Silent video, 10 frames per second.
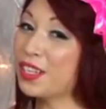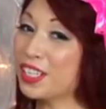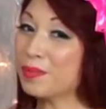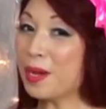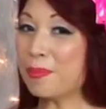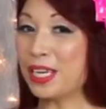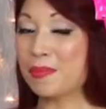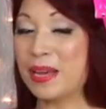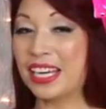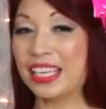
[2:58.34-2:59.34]
So here's my
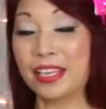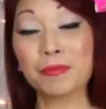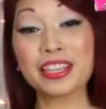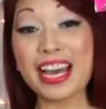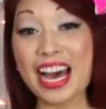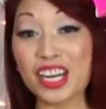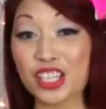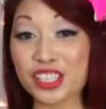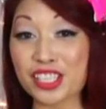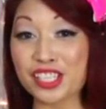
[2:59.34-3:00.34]
pink mannequin with the hat
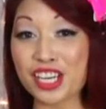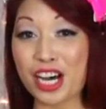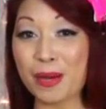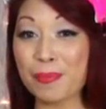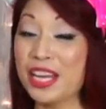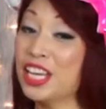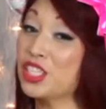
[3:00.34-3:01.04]
hooks on top.